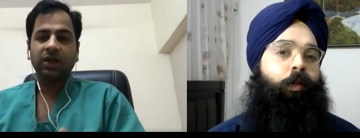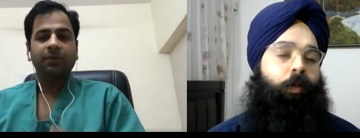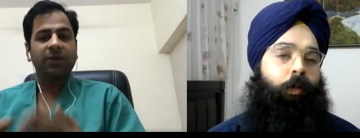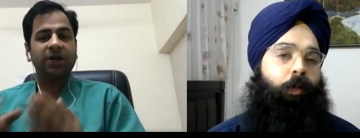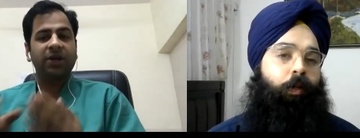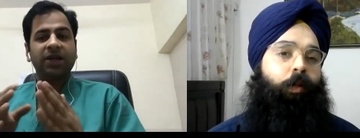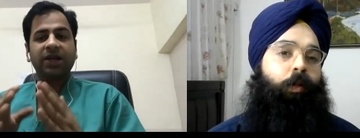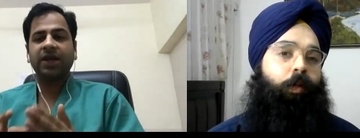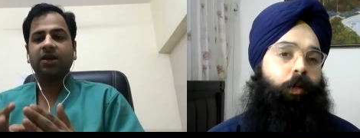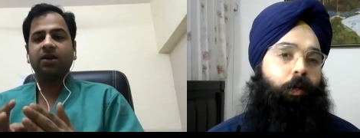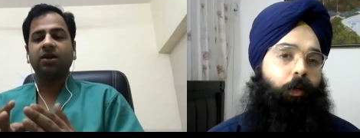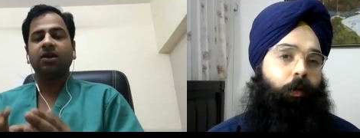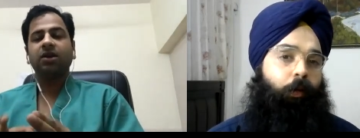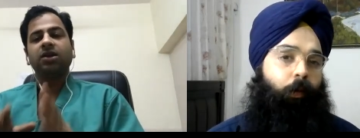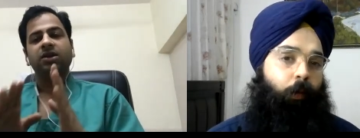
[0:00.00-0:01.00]
Speaker 1: But again,
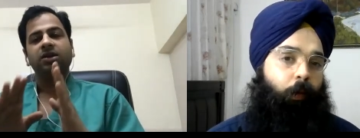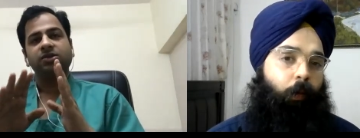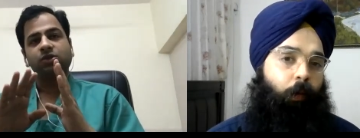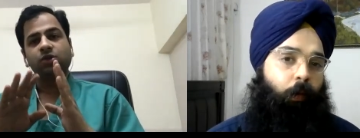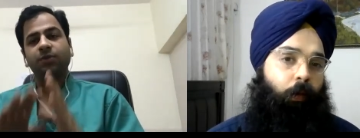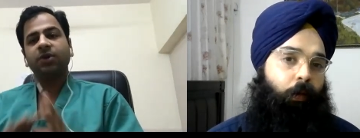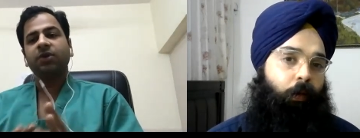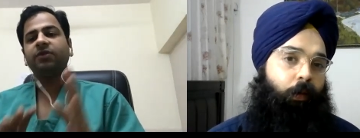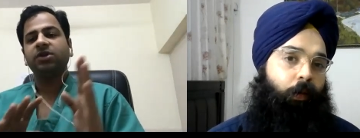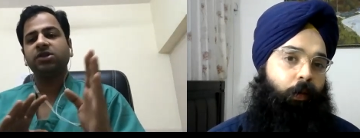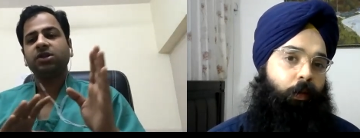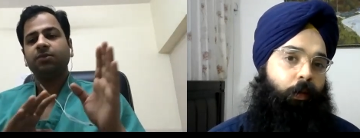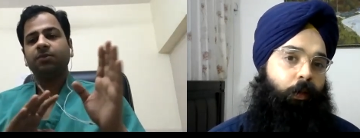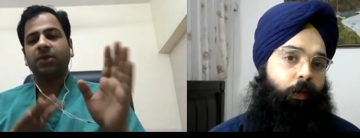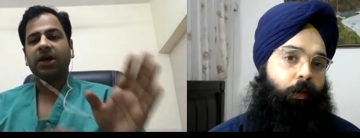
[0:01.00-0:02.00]

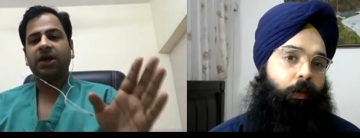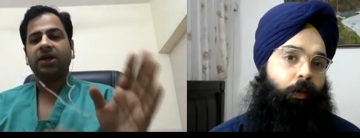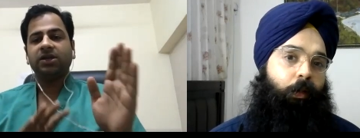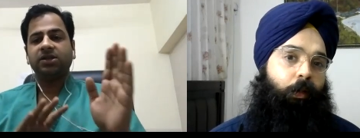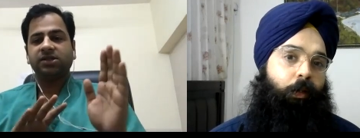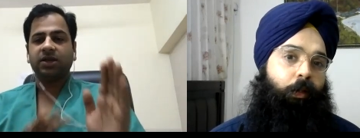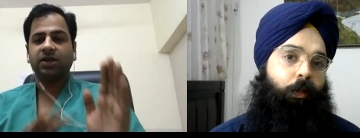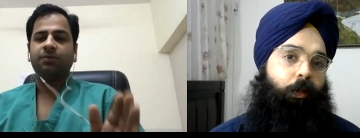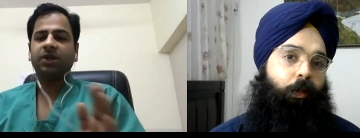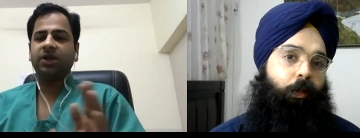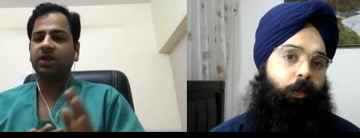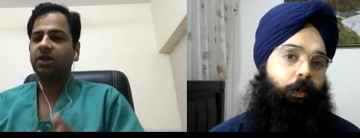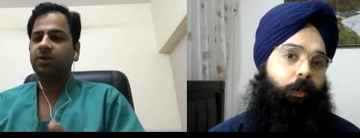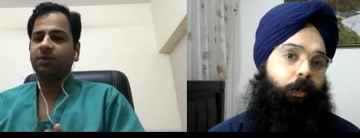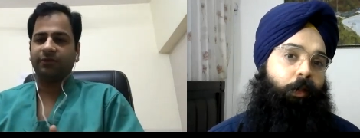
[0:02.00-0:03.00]
supervision by some
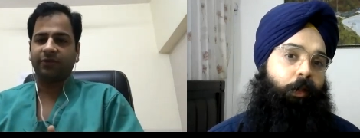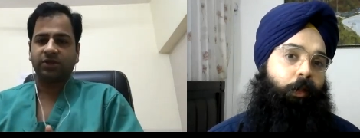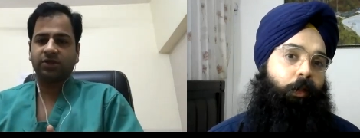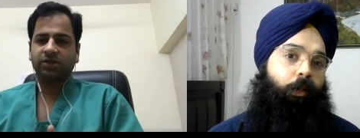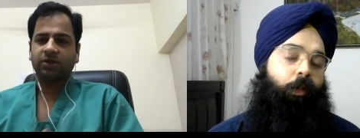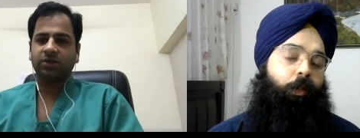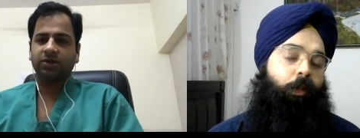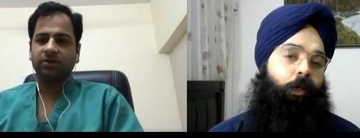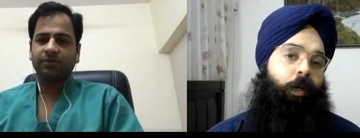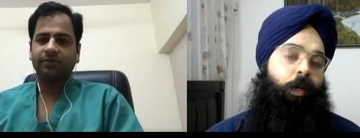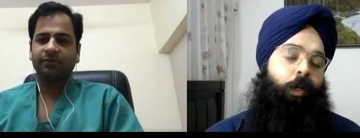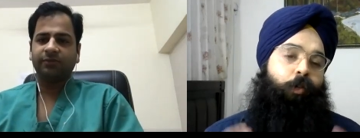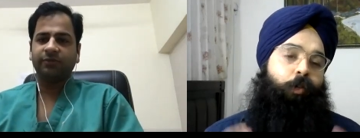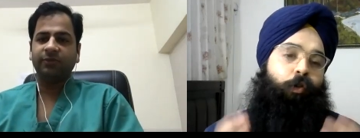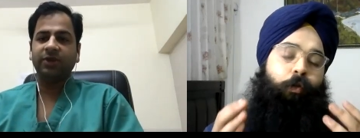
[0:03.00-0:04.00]
medical professional.
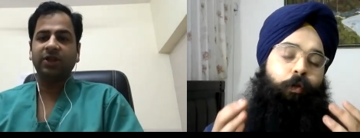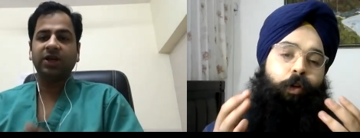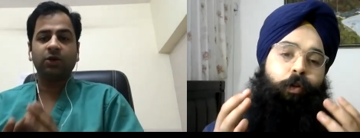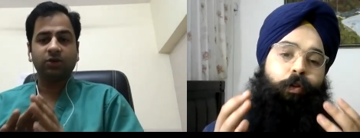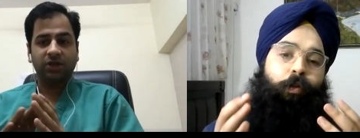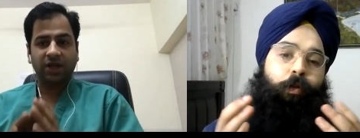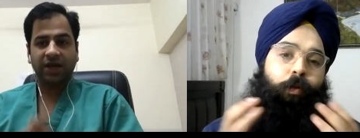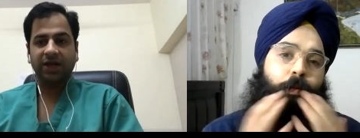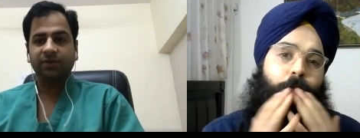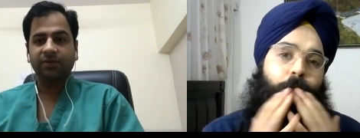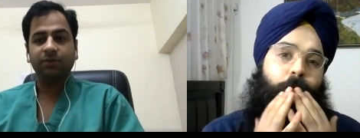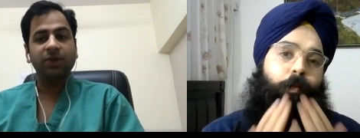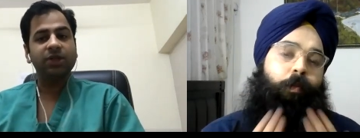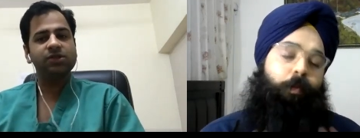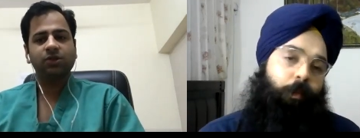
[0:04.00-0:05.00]
So Without that,
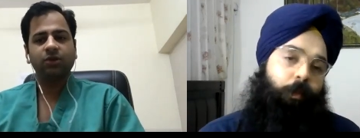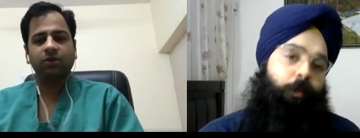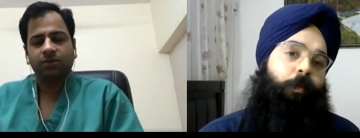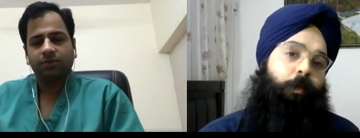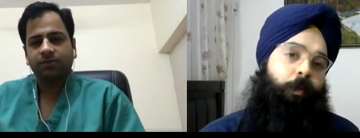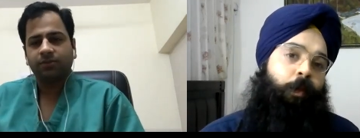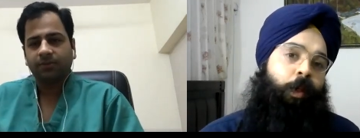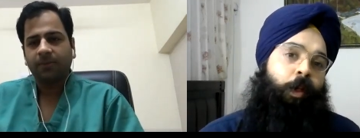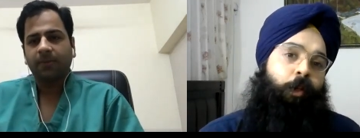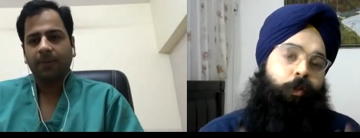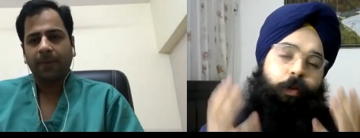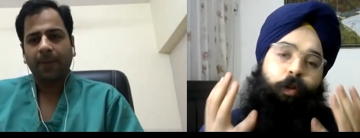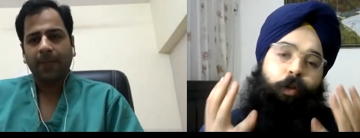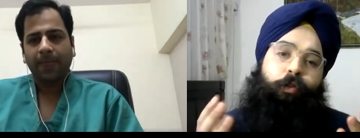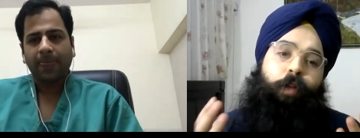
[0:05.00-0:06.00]
please don't.
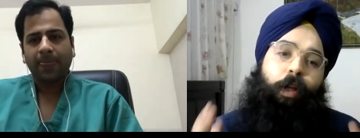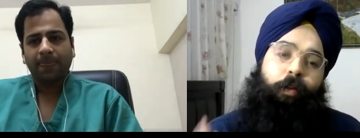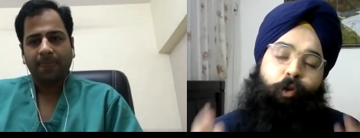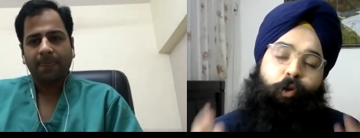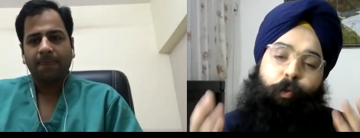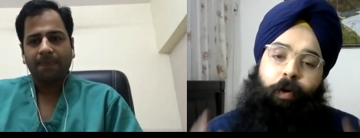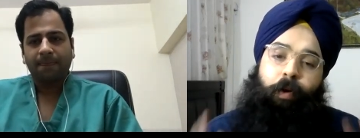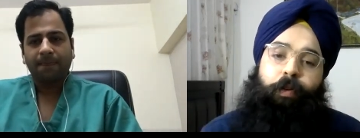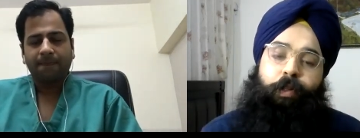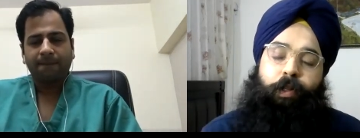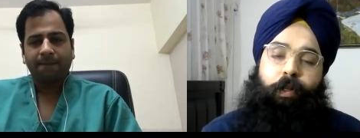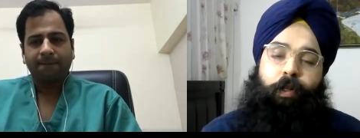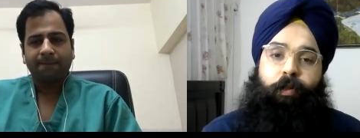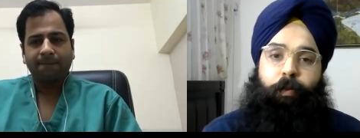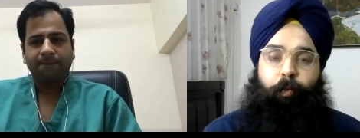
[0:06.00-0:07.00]
Speaker 2: So when you say
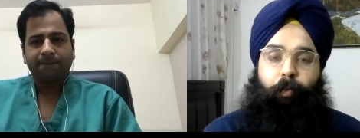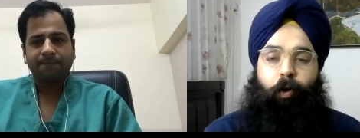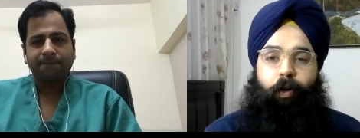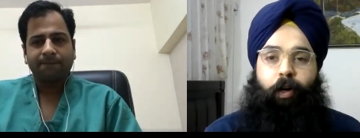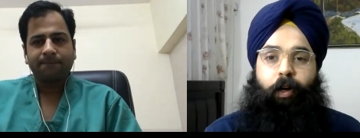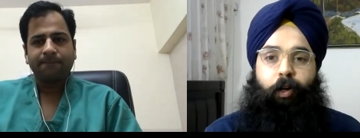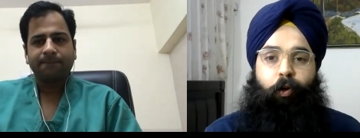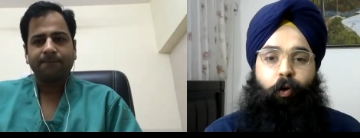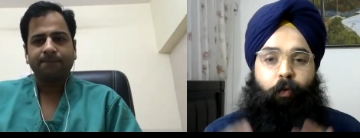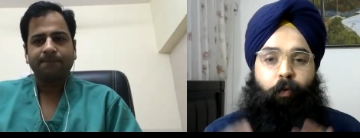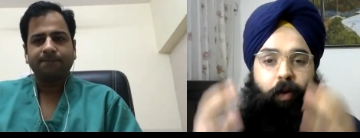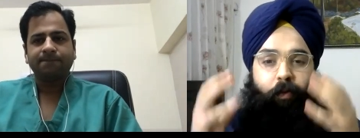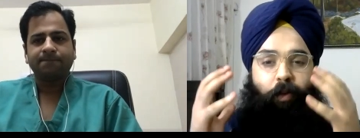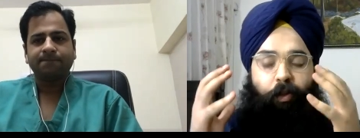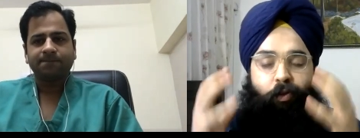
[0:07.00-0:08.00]
supervision is important, you know,
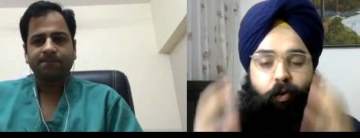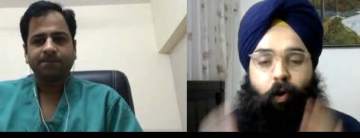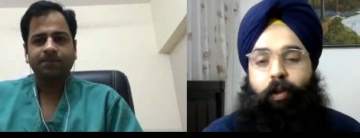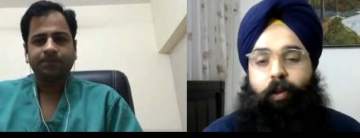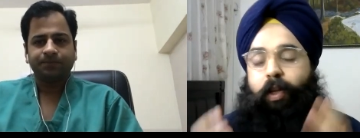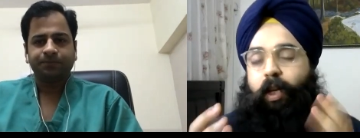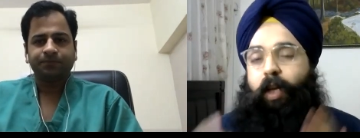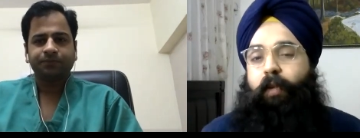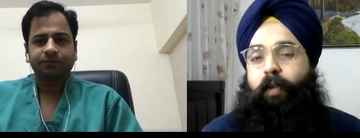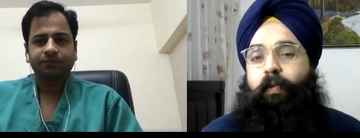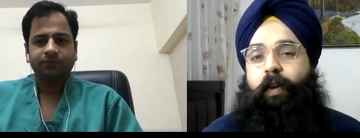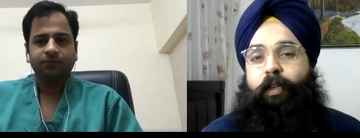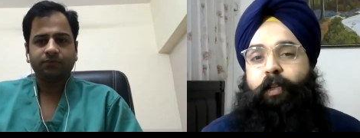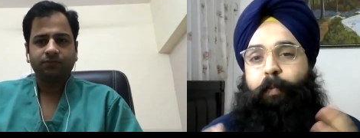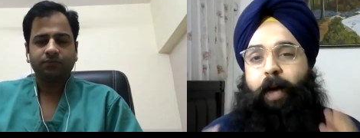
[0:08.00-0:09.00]
when we saw three
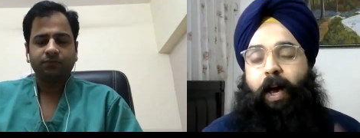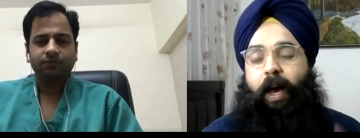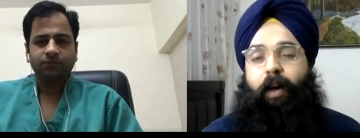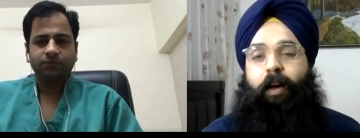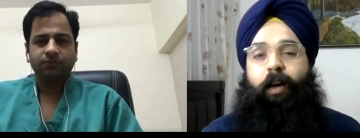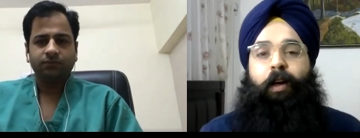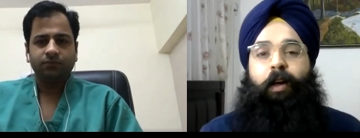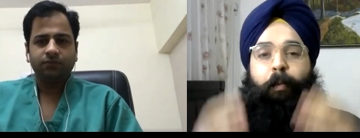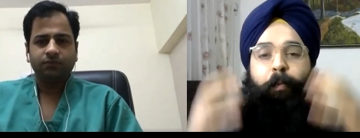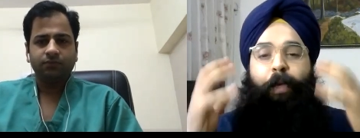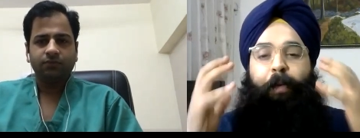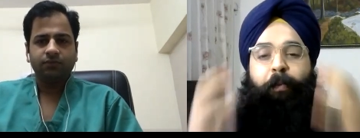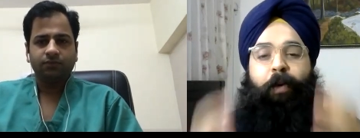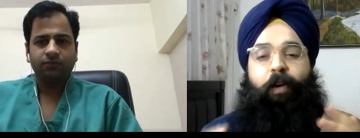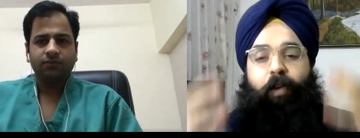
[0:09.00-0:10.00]
weeks back,
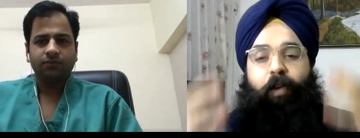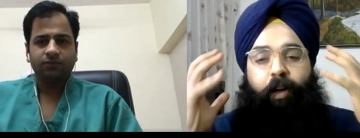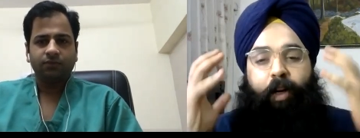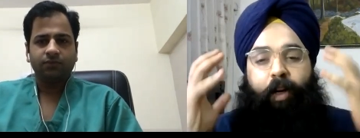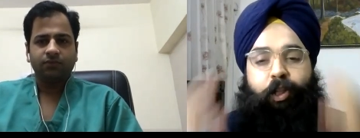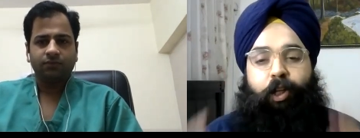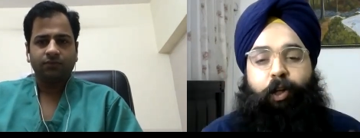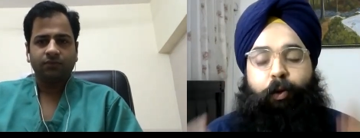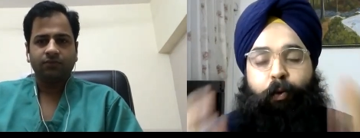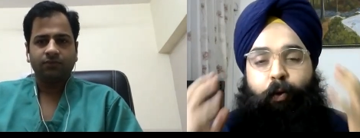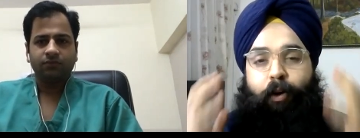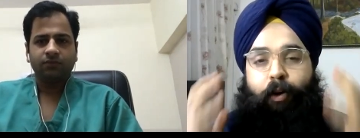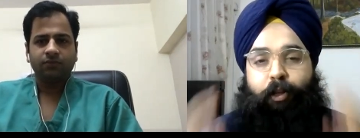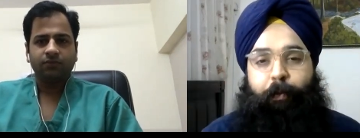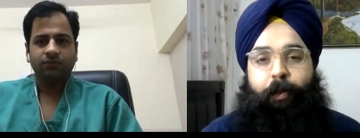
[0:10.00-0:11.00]
people were rushing to
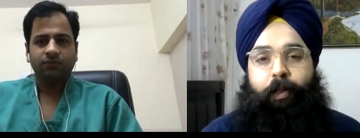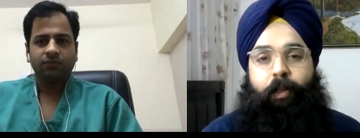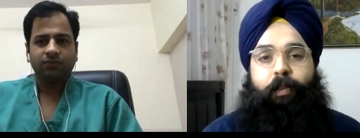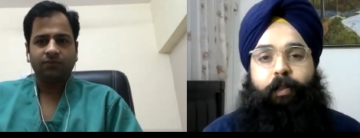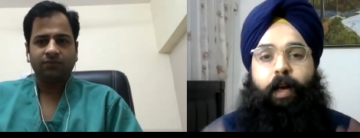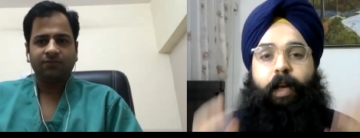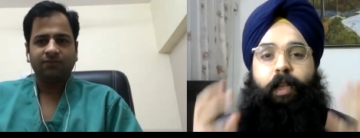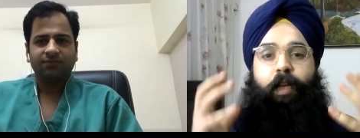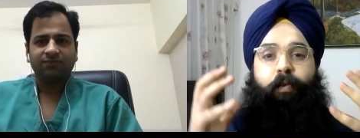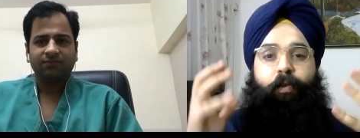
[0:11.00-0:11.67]
hospitals and